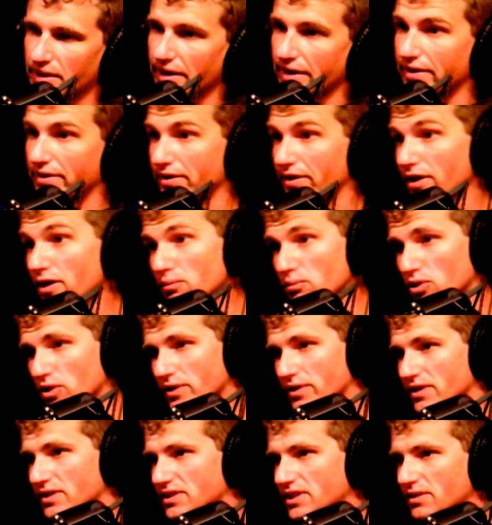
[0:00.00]
In their
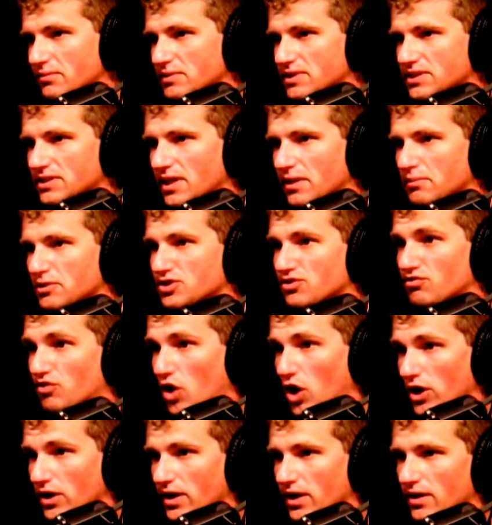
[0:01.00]
book, the demon's name is
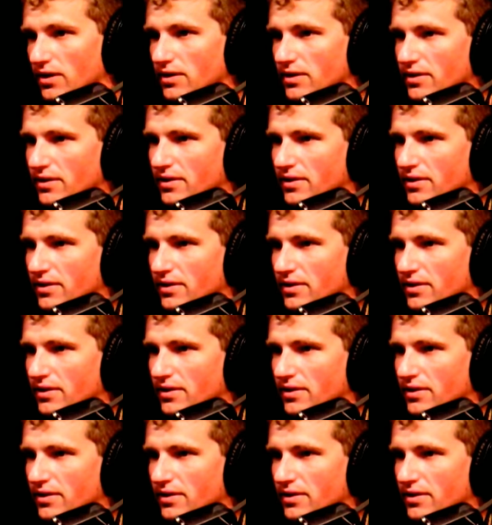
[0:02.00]
Varga.